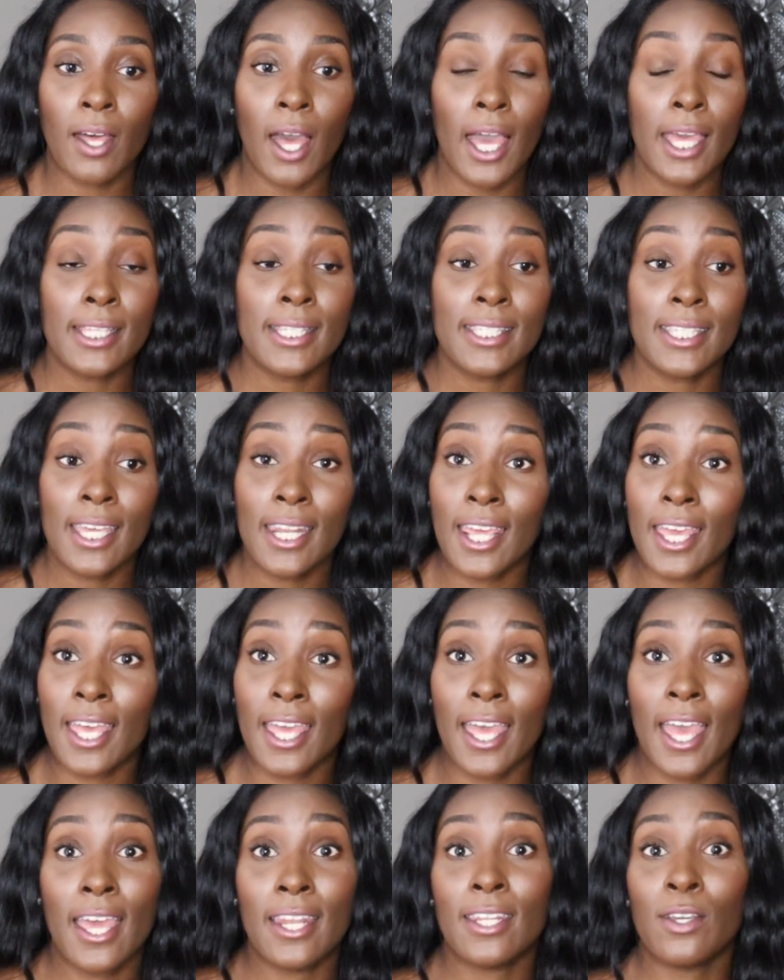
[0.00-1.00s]
I did
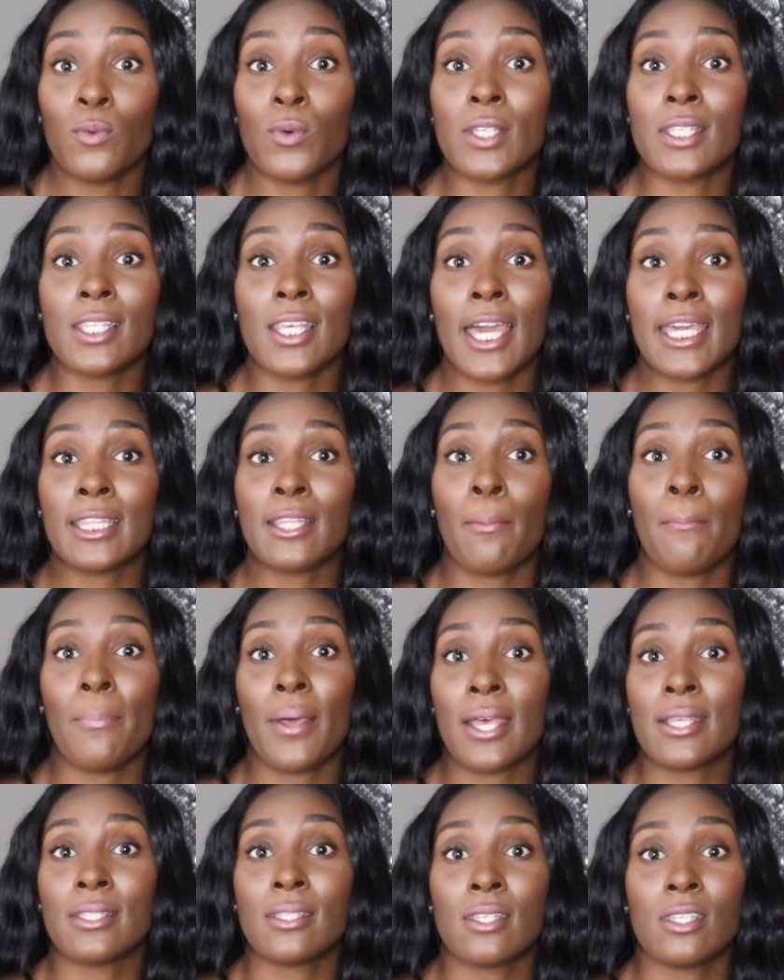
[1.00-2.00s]
it, and it was like the
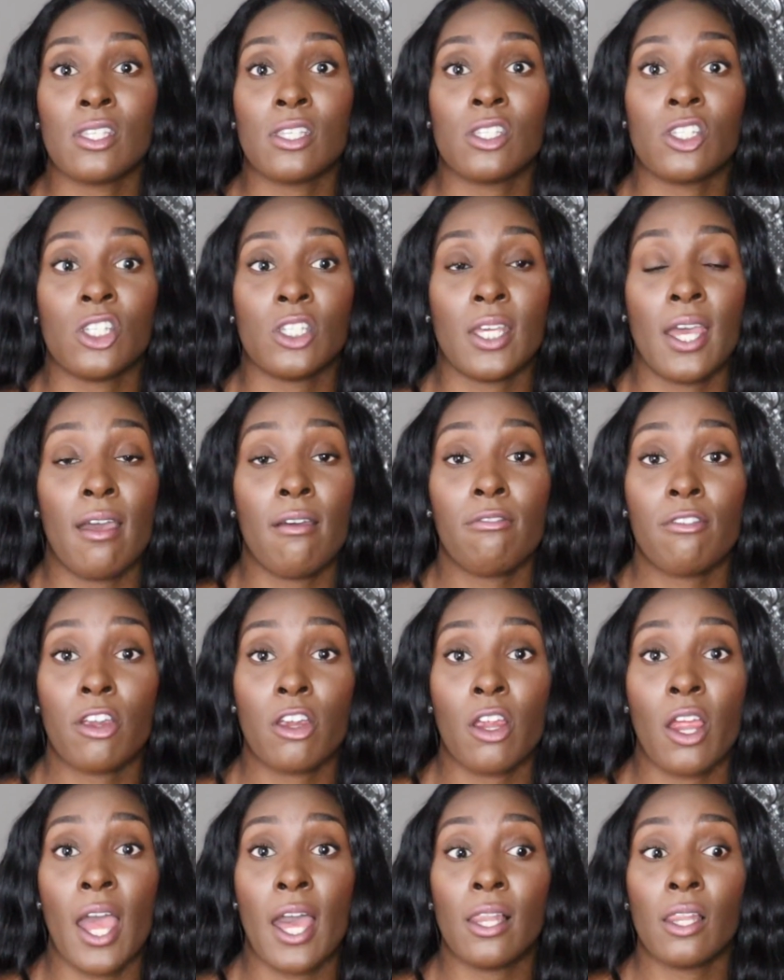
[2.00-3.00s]
best decision
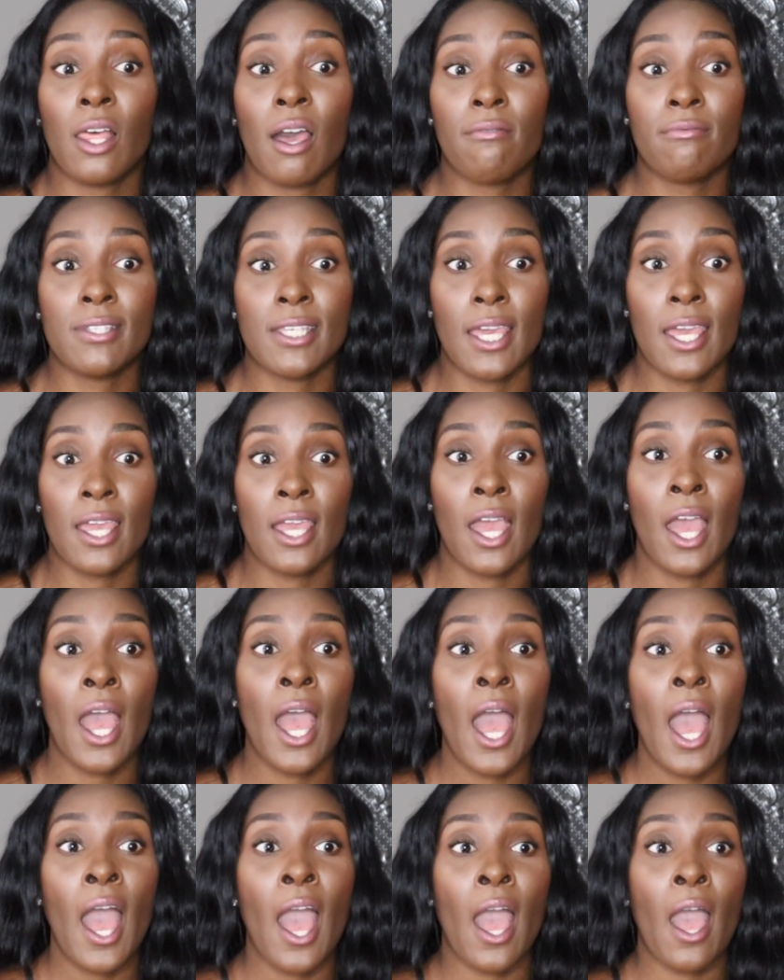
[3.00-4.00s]
ever. I loved it.
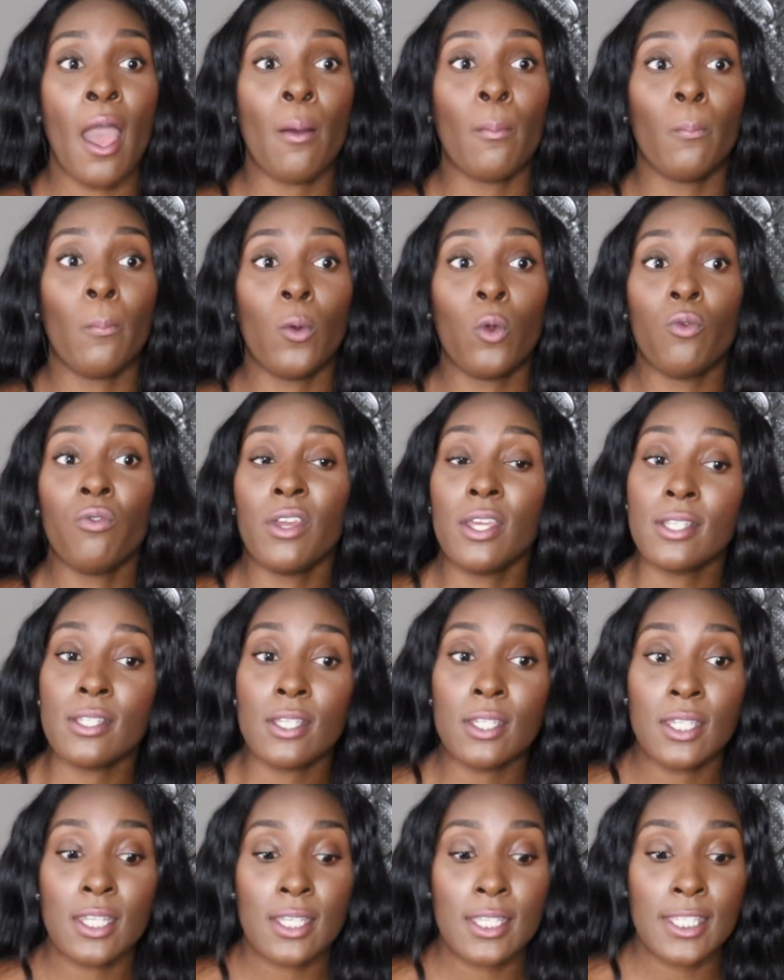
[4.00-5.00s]
Moving
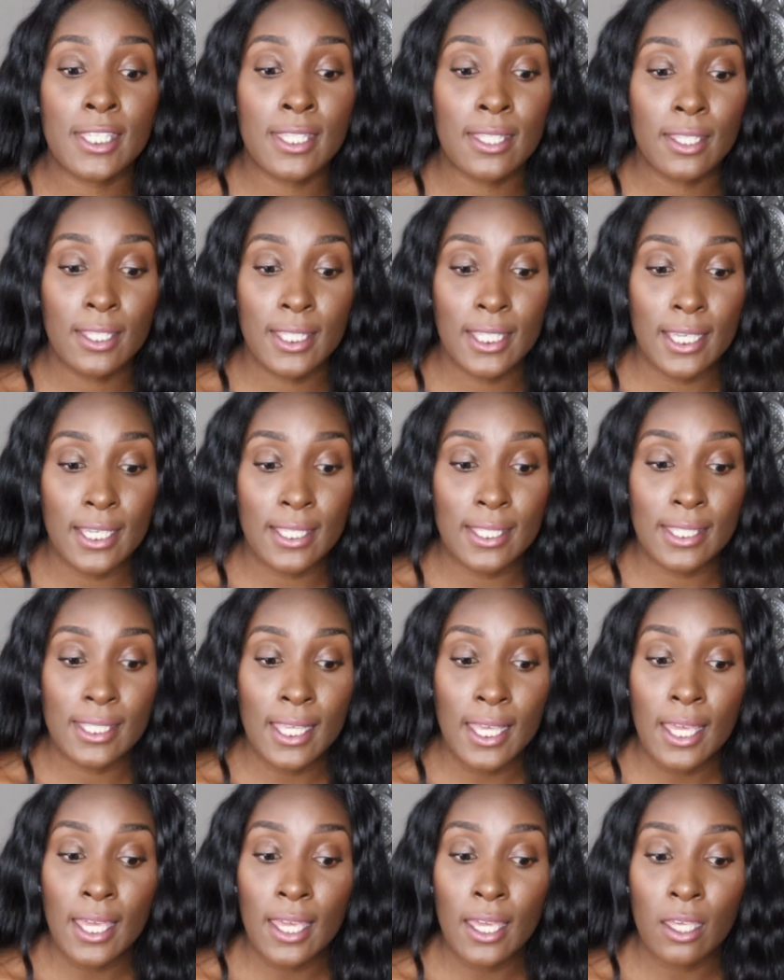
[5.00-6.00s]
to
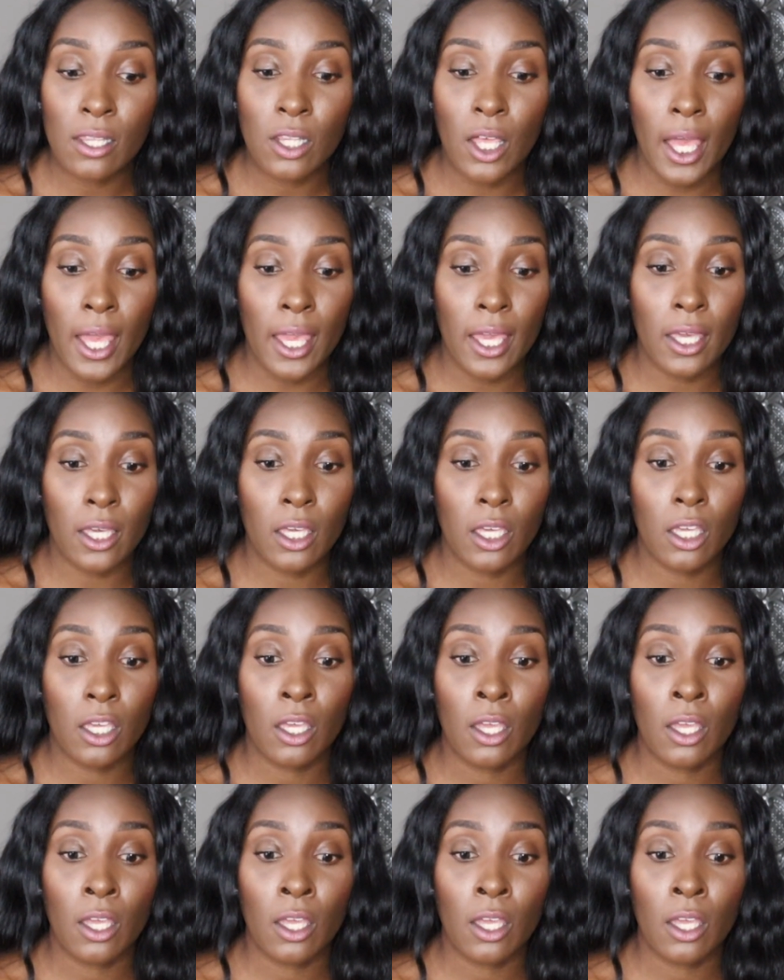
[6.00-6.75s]
DC, like